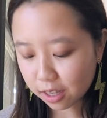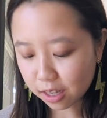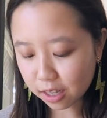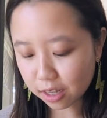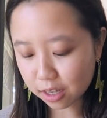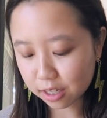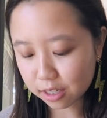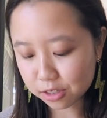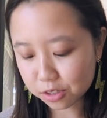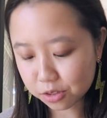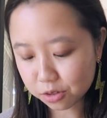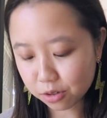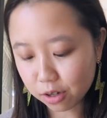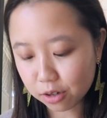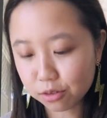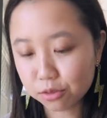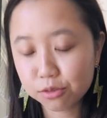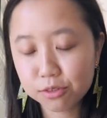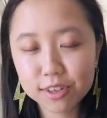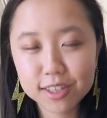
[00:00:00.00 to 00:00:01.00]
uh, so I
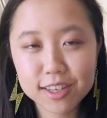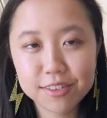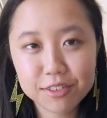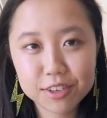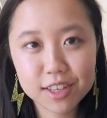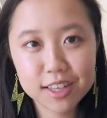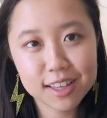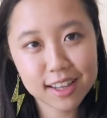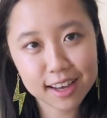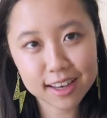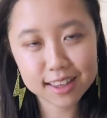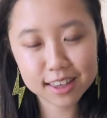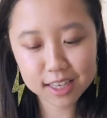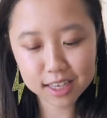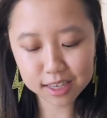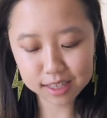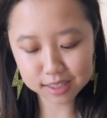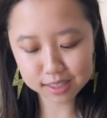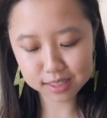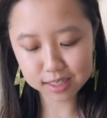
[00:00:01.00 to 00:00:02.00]
really really like
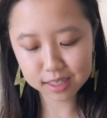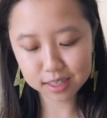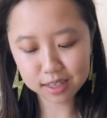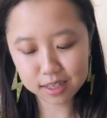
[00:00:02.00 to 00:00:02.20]
these